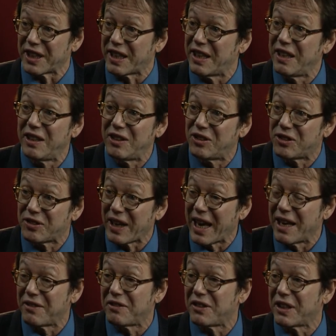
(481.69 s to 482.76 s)
He's
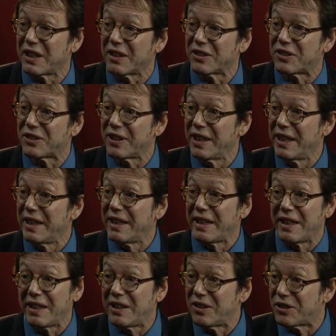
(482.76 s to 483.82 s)
envious.
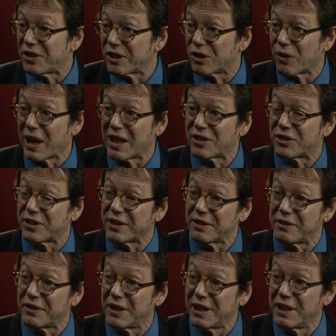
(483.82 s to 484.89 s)
He's
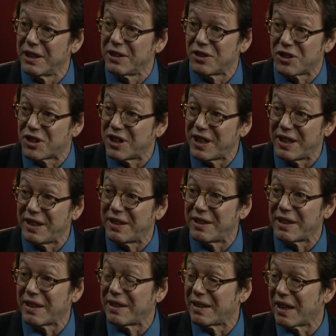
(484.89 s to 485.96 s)
aggressive.
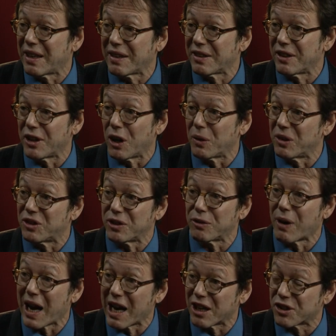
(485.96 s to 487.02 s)
She, is
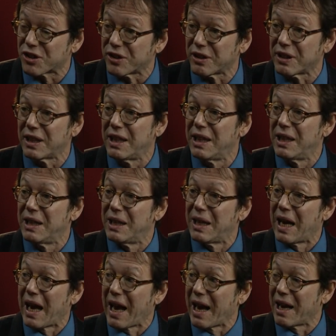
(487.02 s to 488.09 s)
irrational.
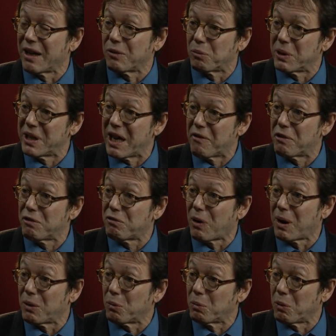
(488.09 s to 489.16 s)
And we never
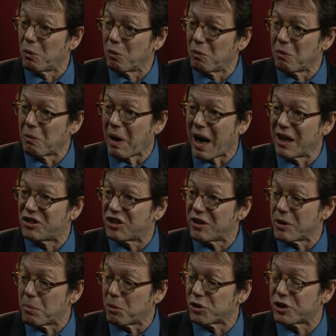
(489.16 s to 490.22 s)
want, I say
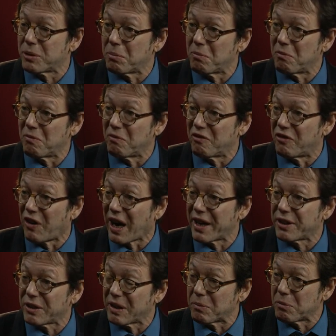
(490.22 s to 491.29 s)
the most
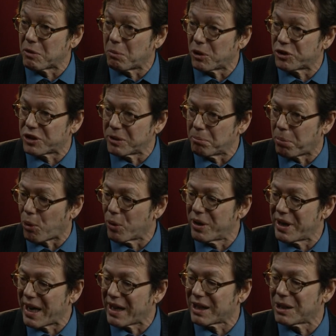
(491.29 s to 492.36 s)
vital, the most
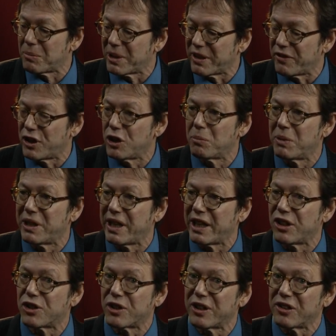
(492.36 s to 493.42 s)
important element of human
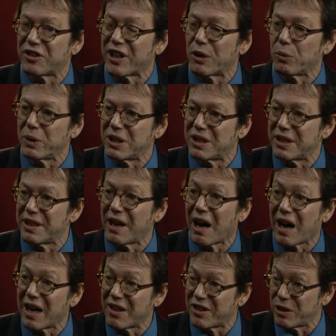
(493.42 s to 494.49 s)
nature is that we
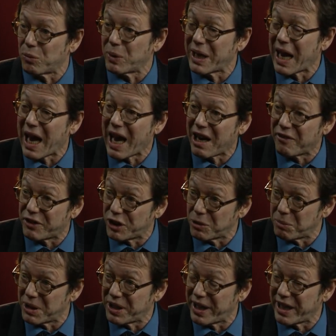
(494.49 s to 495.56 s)
deny that we have
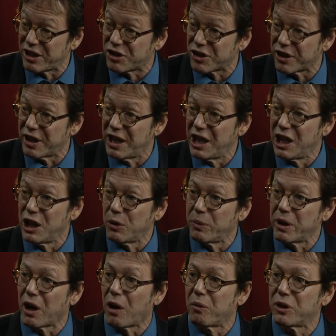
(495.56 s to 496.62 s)
human nature.
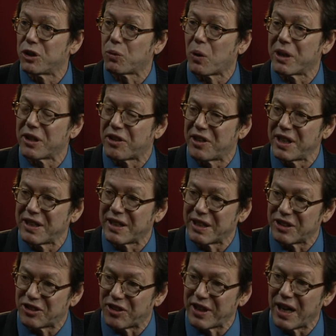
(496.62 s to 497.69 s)
We always want to think that
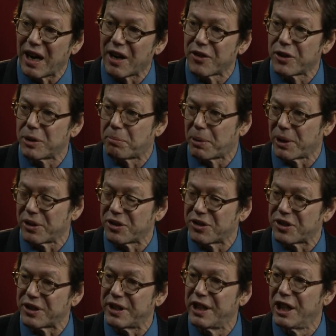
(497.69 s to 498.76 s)
it's the other
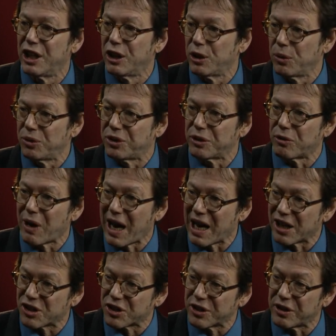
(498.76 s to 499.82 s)
person who's
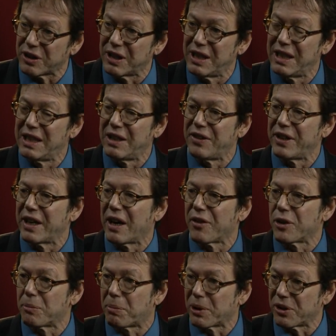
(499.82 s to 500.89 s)
irrational. The
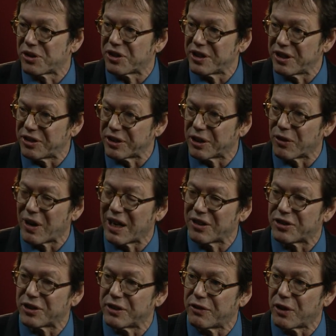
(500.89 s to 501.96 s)
other person is
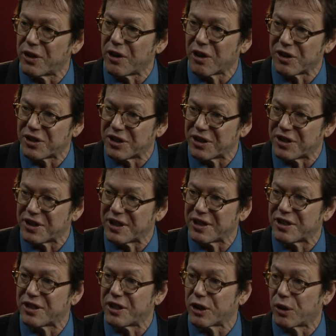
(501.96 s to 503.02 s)
aggressive or
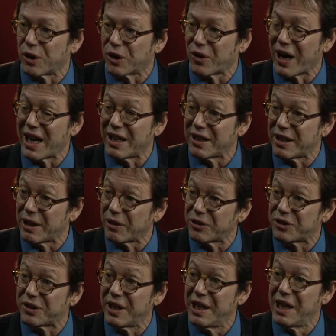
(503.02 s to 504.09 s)
narcissistic or
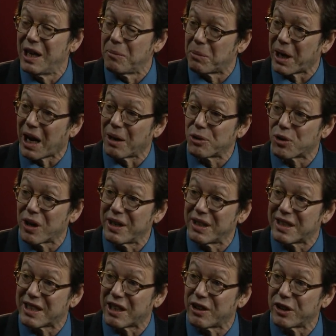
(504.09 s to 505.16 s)
grandiose. But I'm trying to
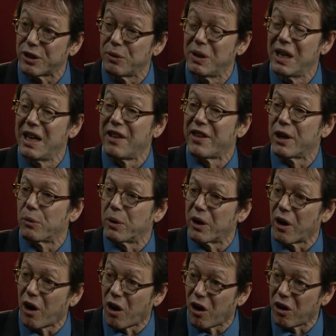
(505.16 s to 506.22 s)
tell you that we're
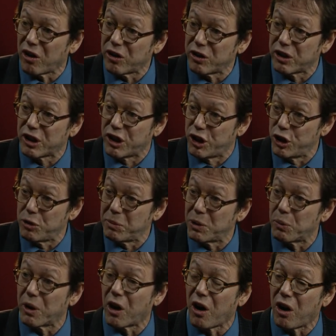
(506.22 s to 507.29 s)
all human.
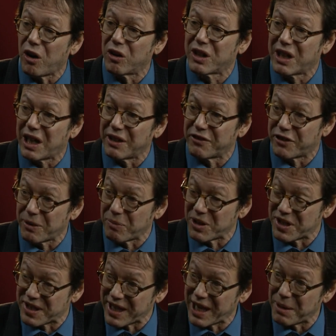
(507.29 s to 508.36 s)
We're all cut from the
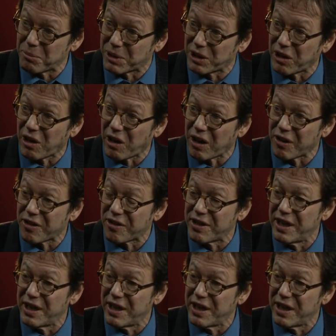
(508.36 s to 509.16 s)
same cloth.